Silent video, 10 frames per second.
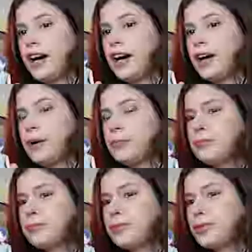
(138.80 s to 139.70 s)

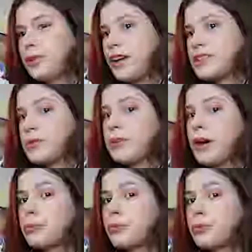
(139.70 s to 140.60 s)
Um, Higurashi's my
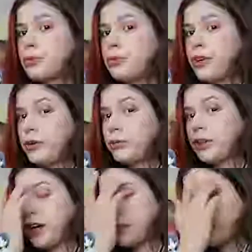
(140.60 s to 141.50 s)
absolute
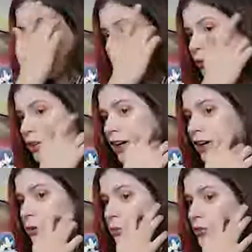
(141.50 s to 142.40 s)
favorite anime of all
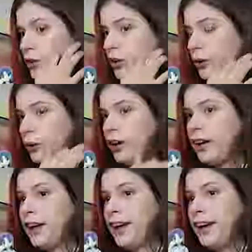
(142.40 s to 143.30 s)
time, so
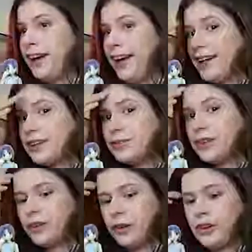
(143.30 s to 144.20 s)

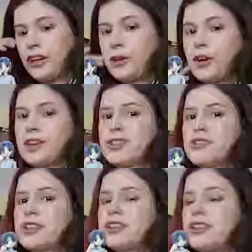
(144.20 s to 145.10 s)
anything Higurashi's good.